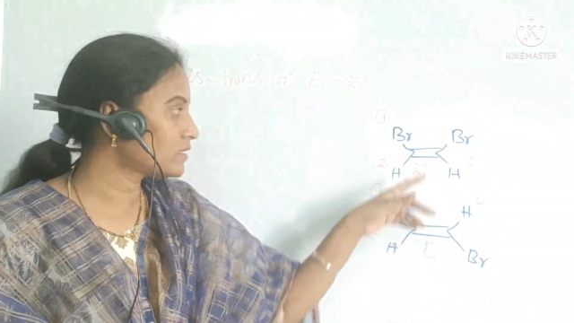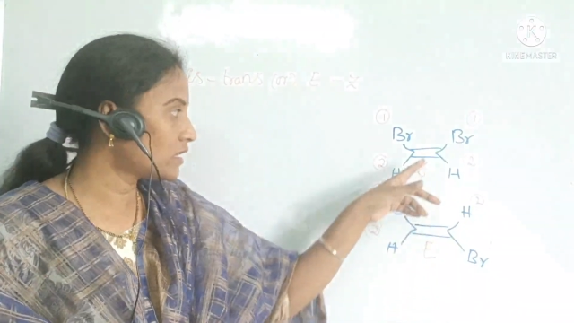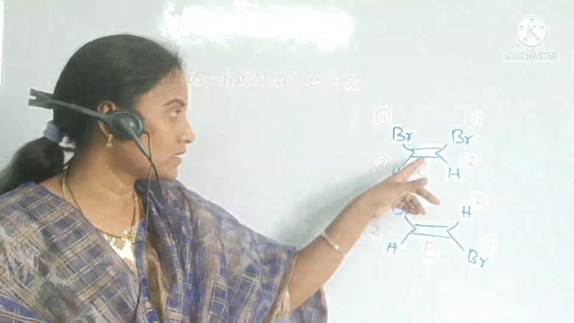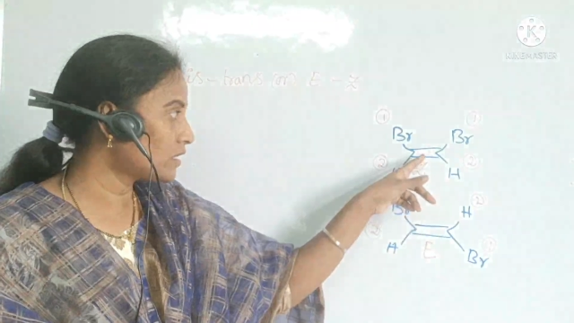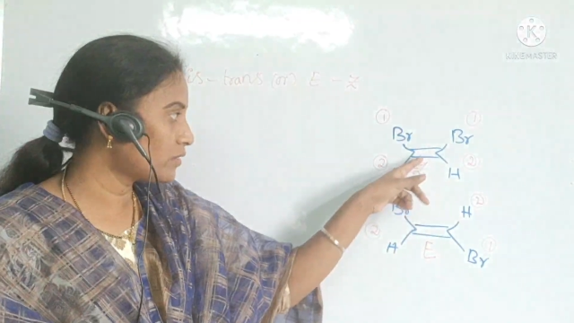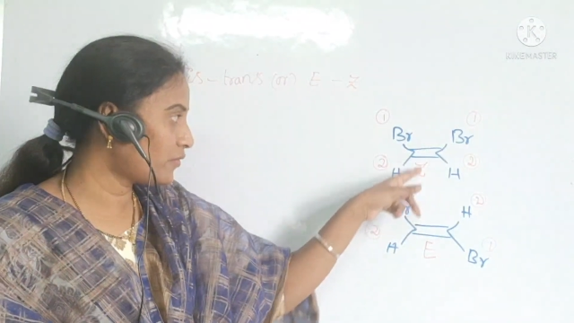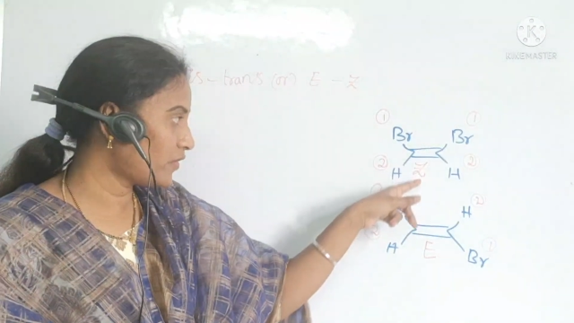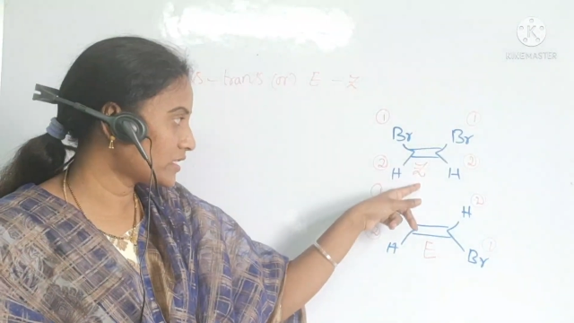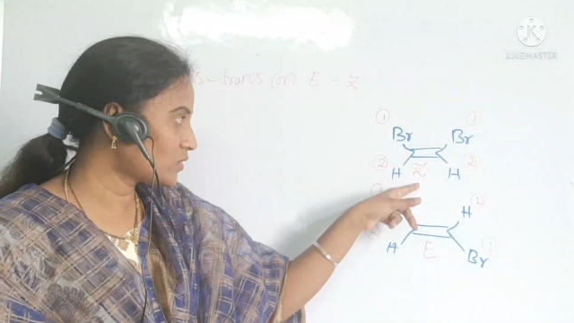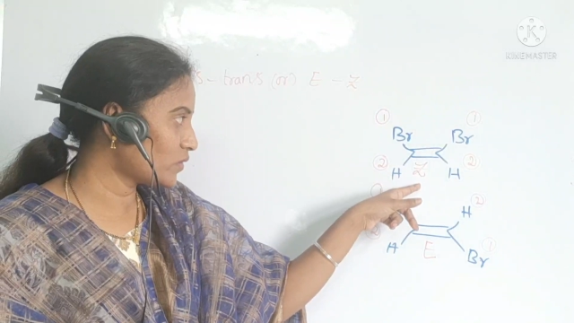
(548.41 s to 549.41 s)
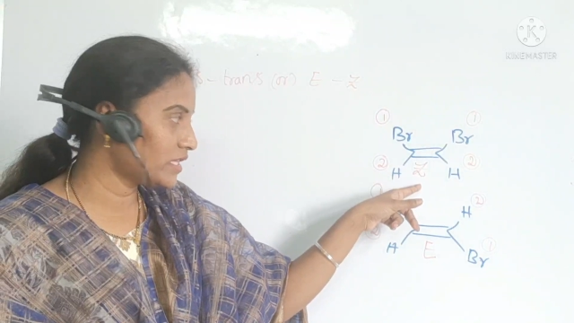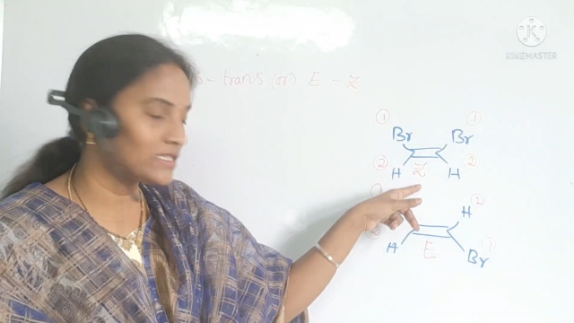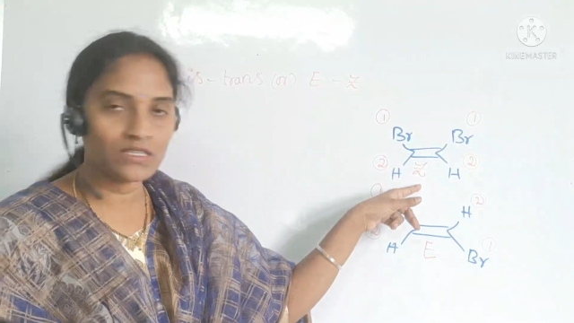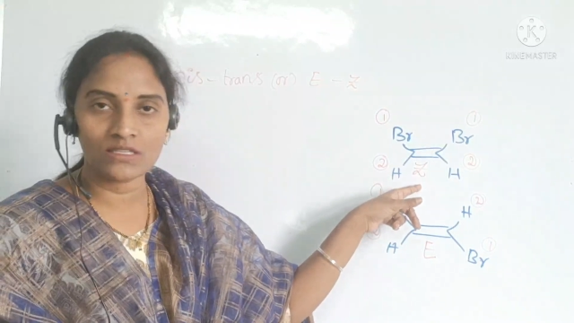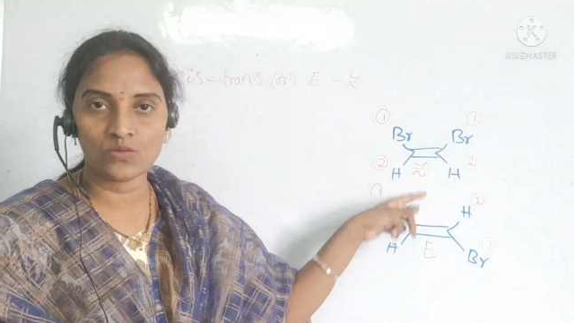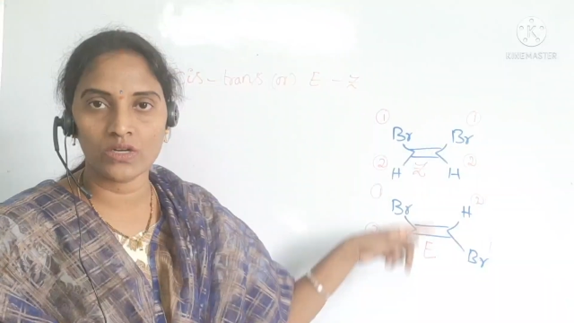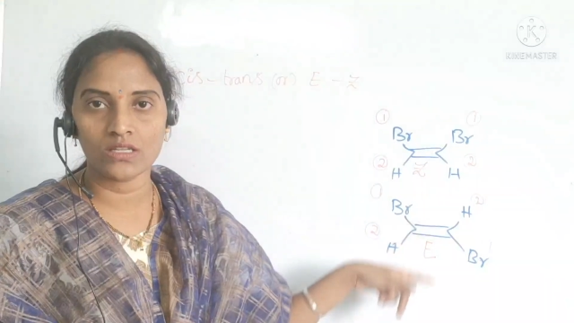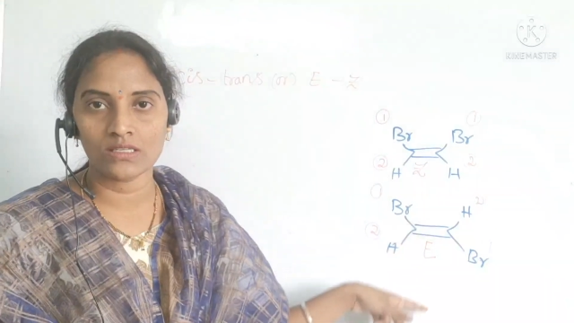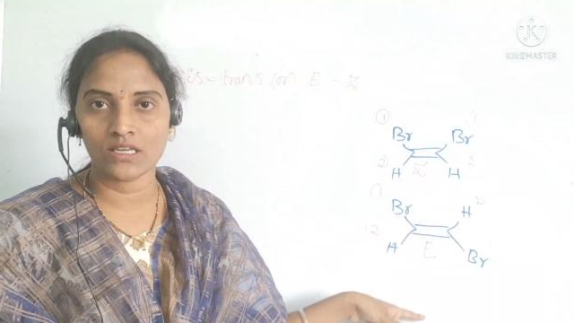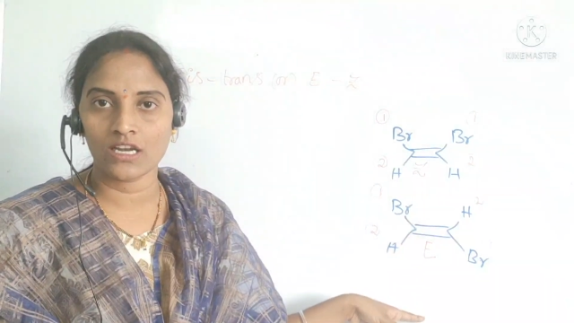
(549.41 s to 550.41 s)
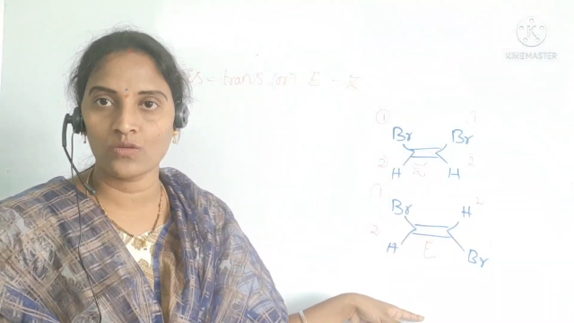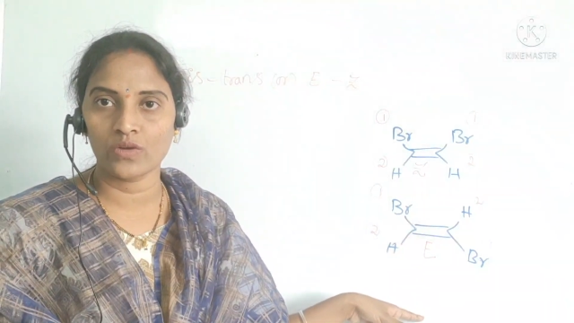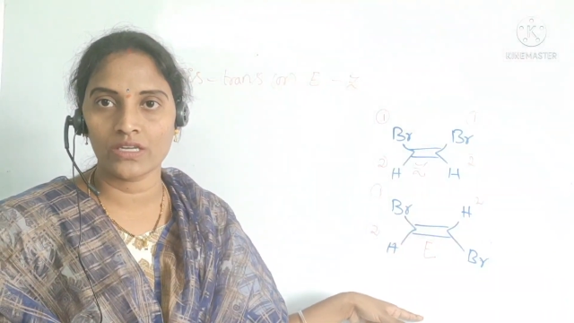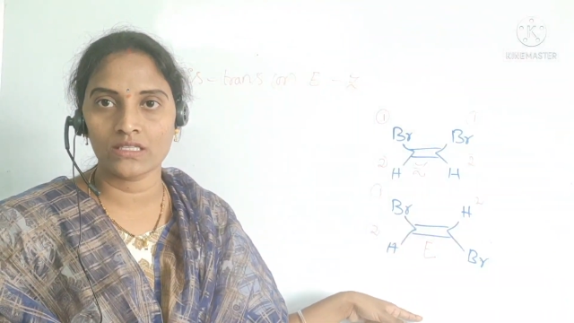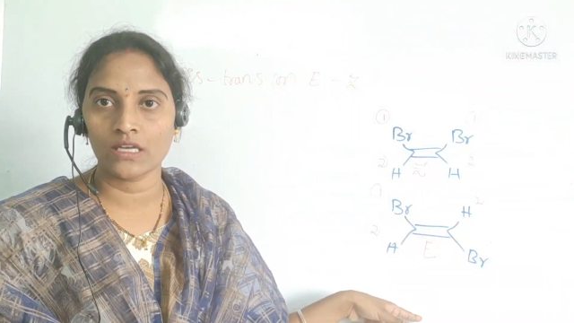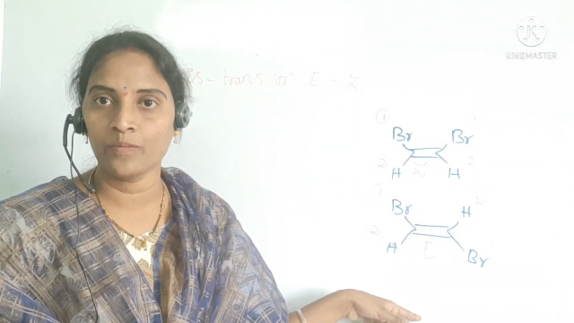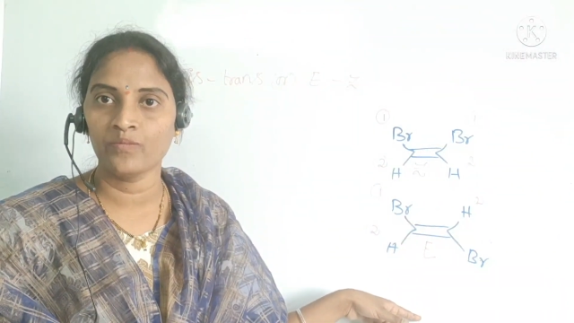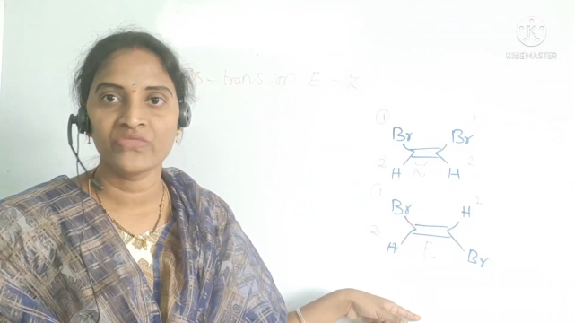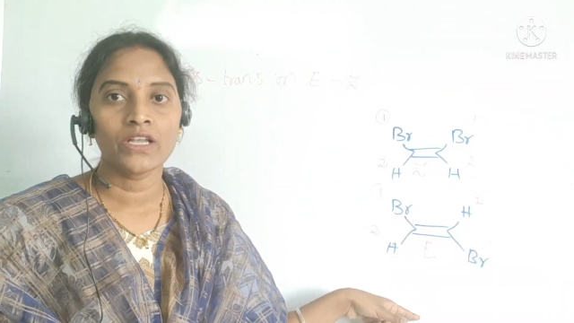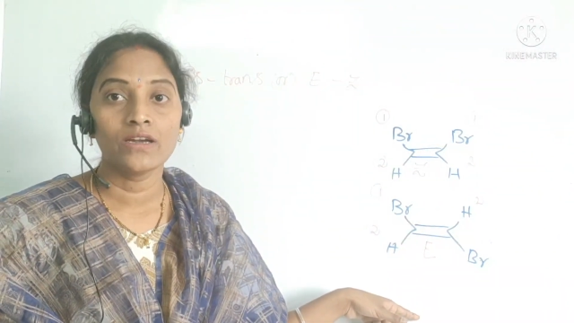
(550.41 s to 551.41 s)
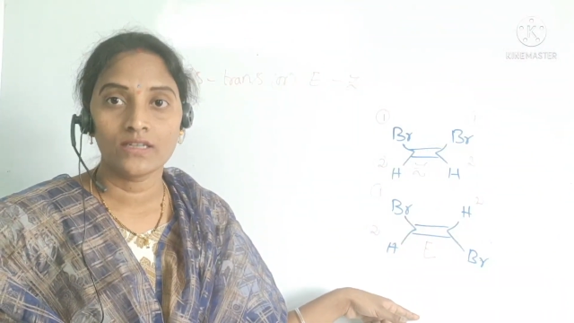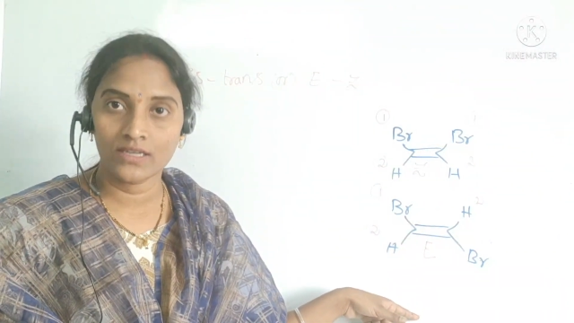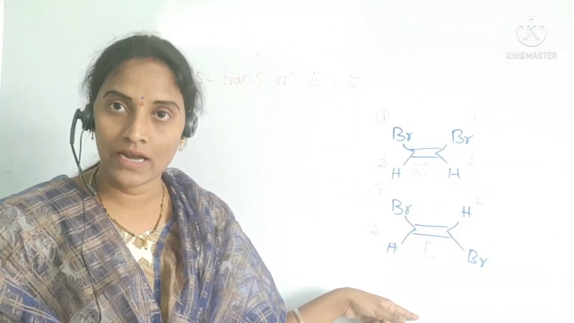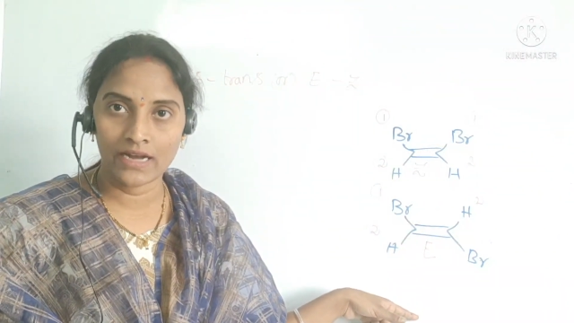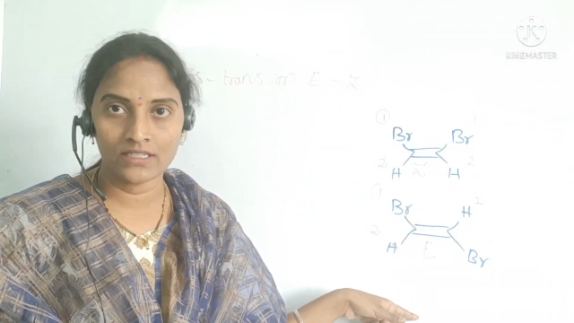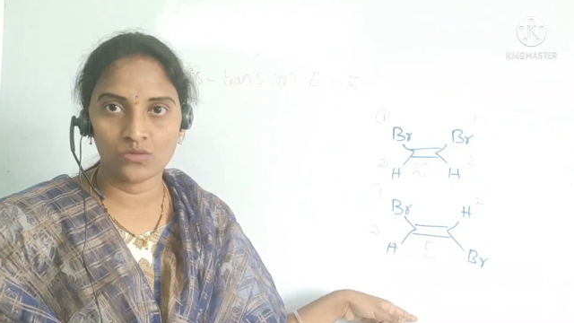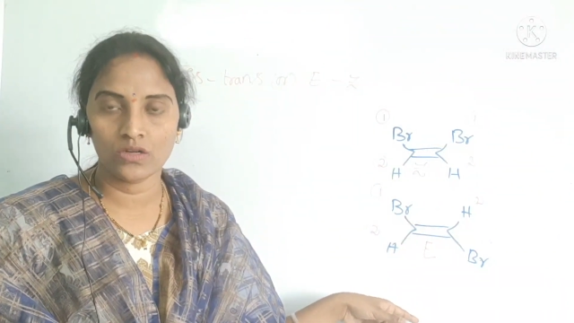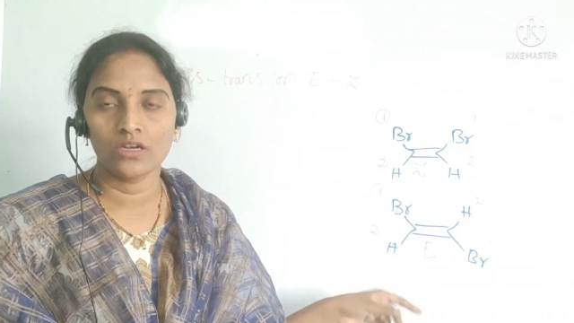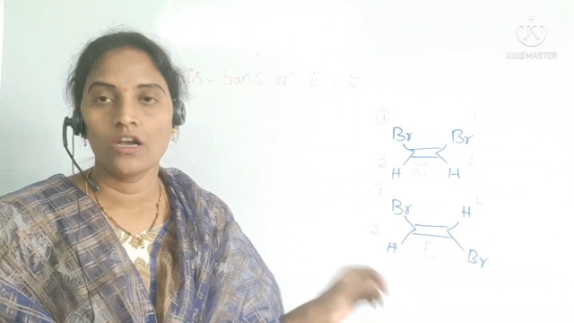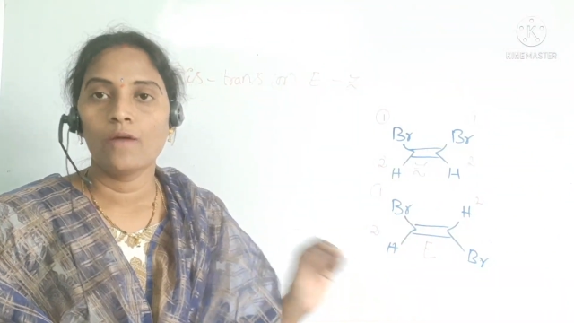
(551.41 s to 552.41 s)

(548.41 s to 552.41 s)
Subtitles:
The first one is cis one, the second one is the trans one.